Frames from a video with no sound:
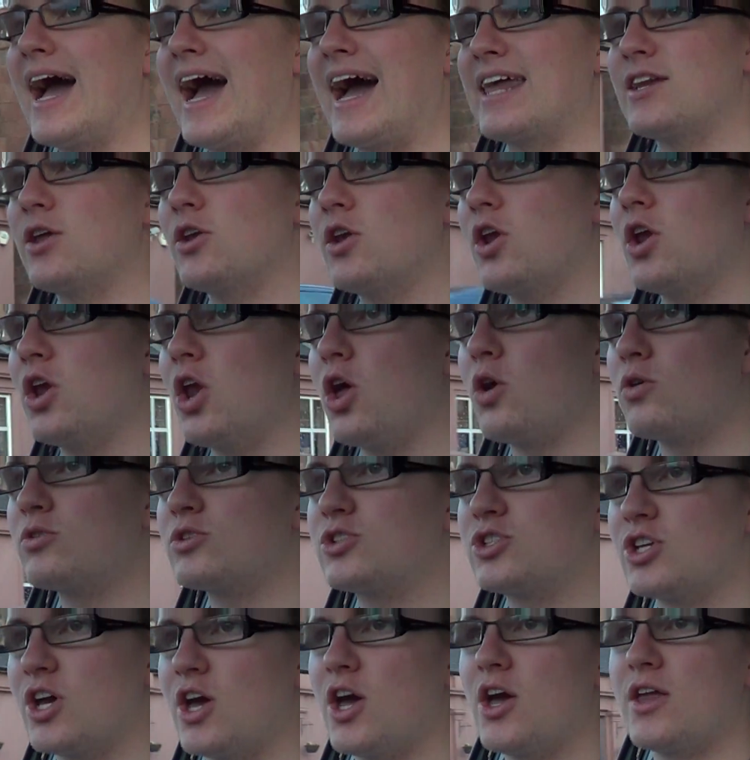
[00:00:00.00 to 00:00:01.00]
And on a
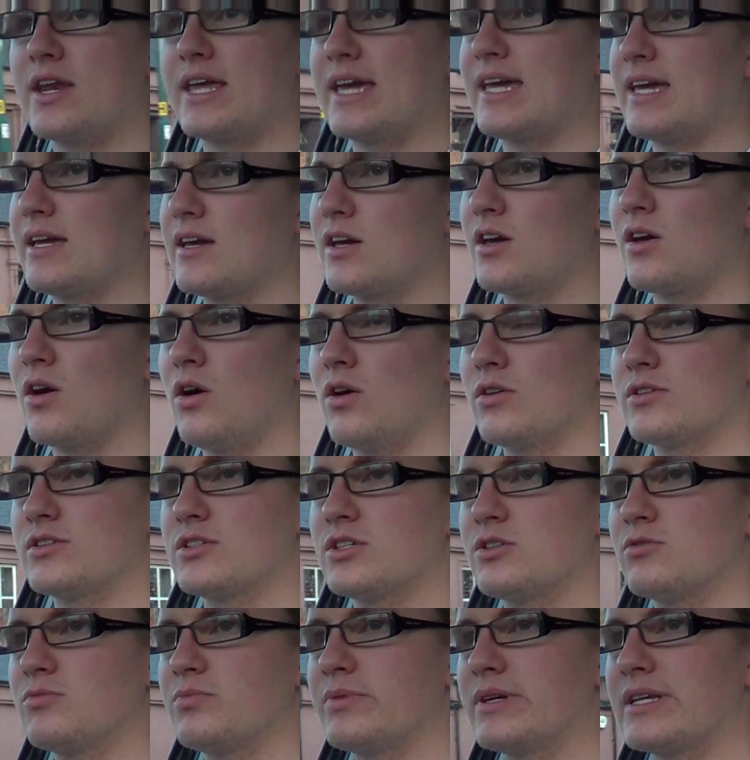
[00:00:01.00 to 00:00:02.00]
long journey, God,
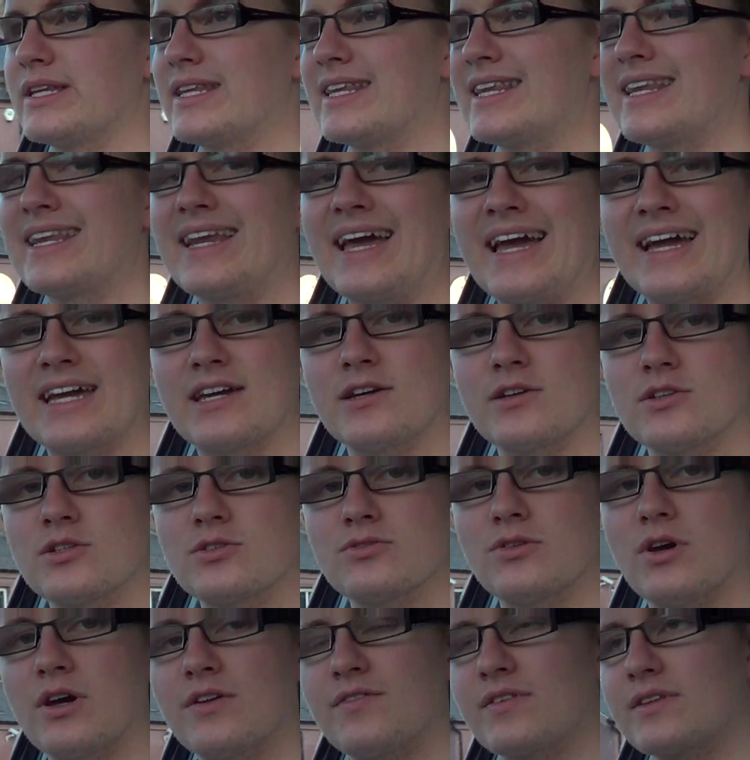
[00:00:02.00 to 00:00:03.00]
you'd be knackered
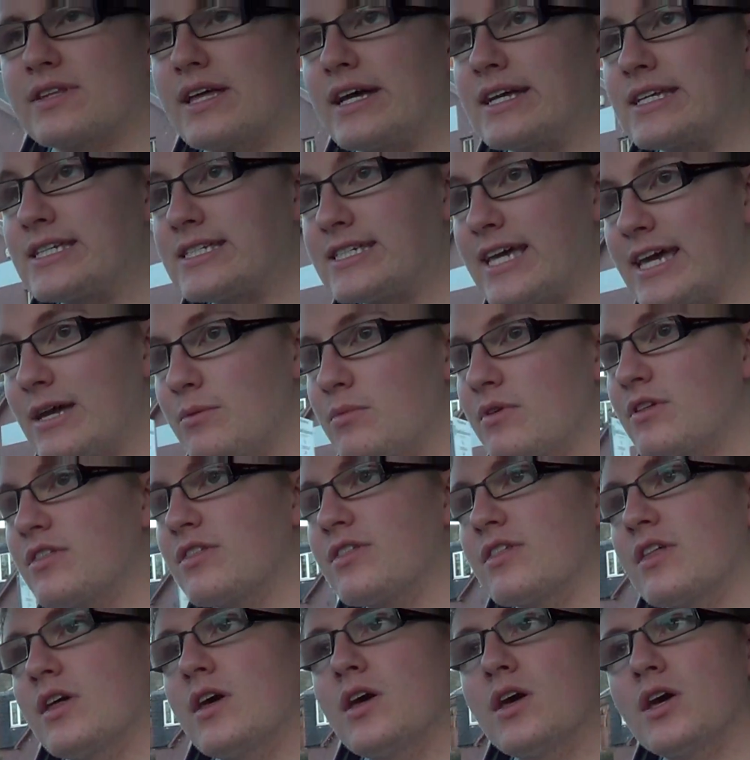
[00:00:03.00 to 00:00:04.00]
driving that. Same
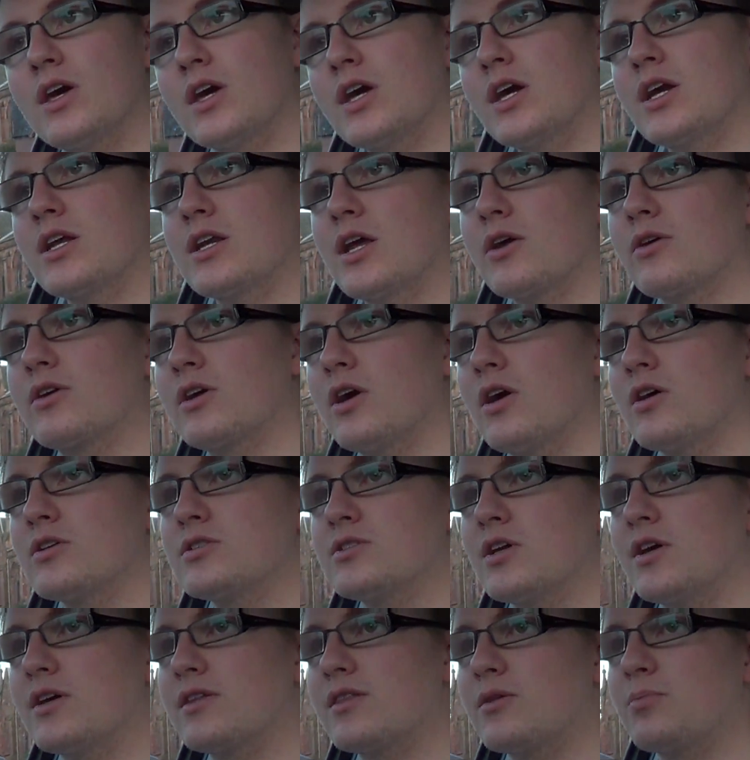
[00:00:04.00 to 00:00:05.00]
with, you know,
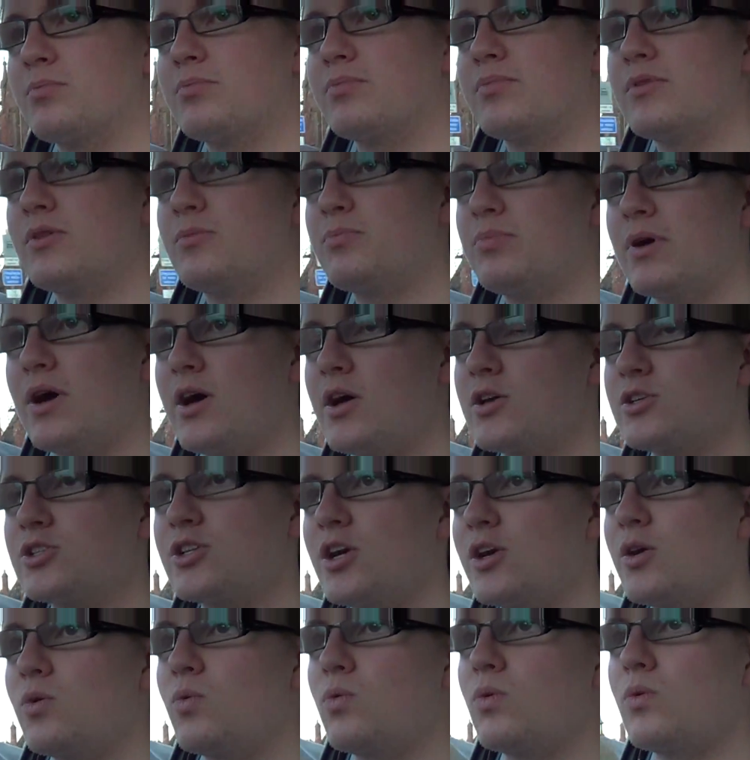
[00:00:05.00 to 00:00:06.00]
cars like the
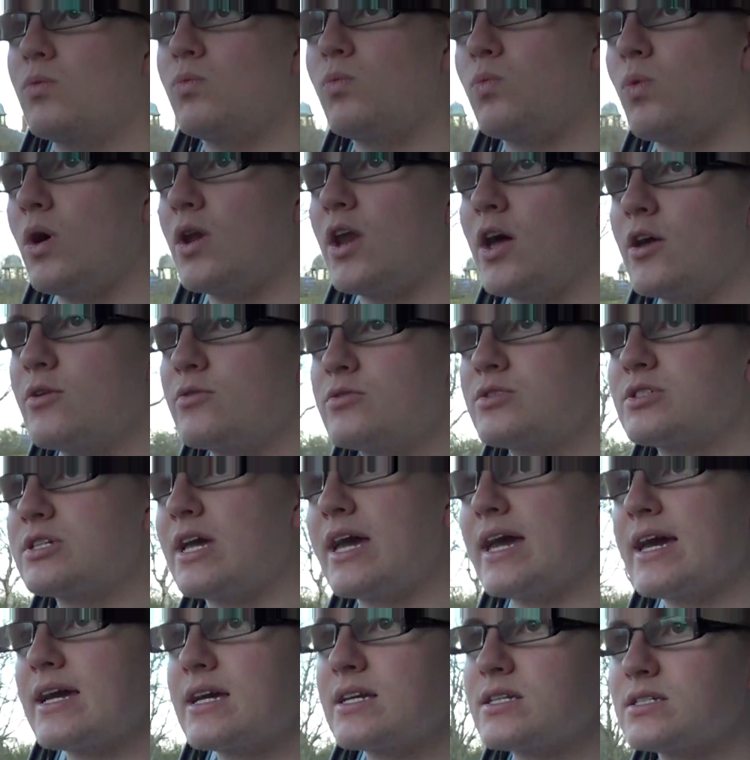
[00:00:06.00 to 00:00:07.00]
Peugeot
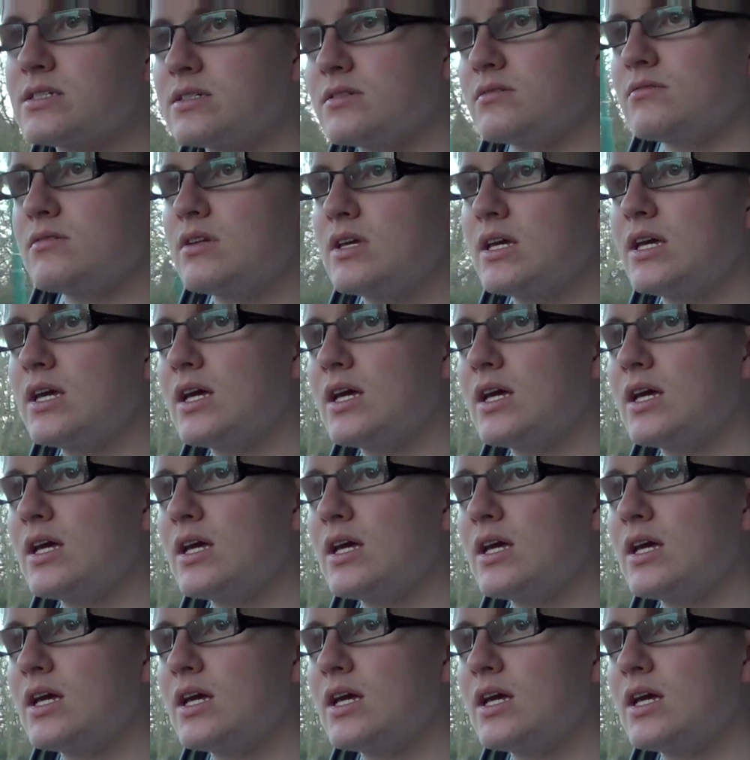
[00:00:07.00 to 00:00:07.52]
106 and